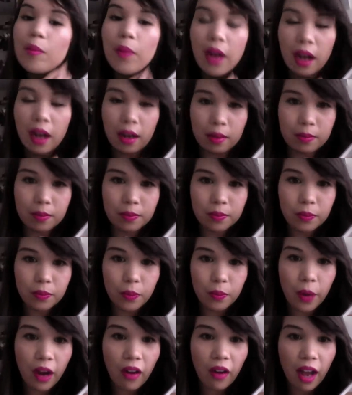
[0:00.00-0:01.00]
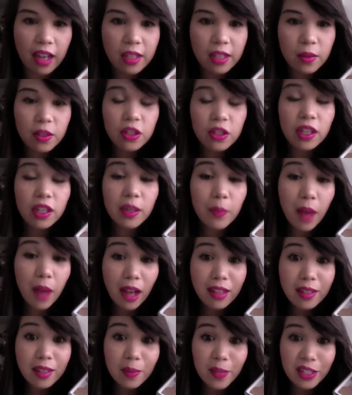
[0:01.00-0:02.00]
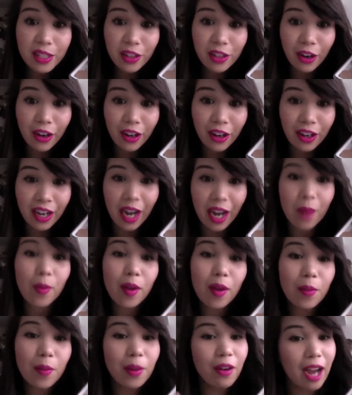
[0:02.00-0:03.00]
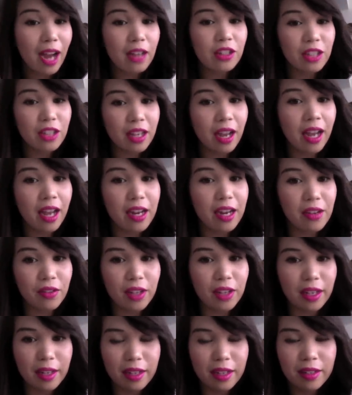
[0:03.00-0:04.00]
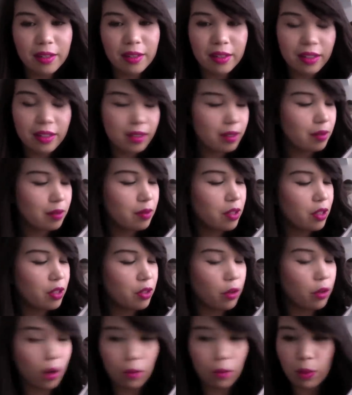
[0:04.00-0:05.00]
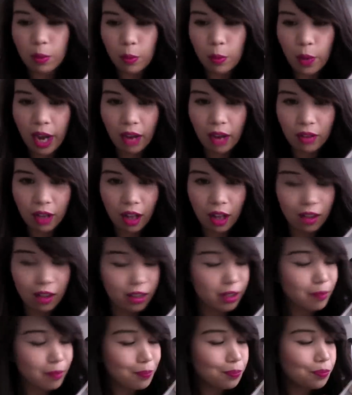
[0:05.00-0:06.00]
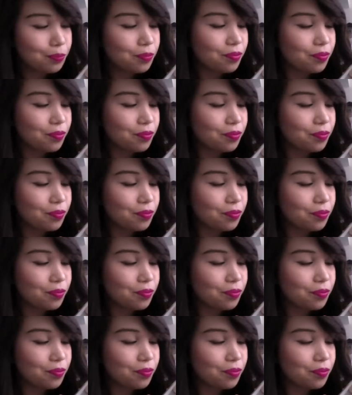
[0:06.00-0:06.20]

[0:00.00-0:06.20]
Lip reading: brown eyes, which look impossibly dark on camera, but are actually kind of a normal brown color.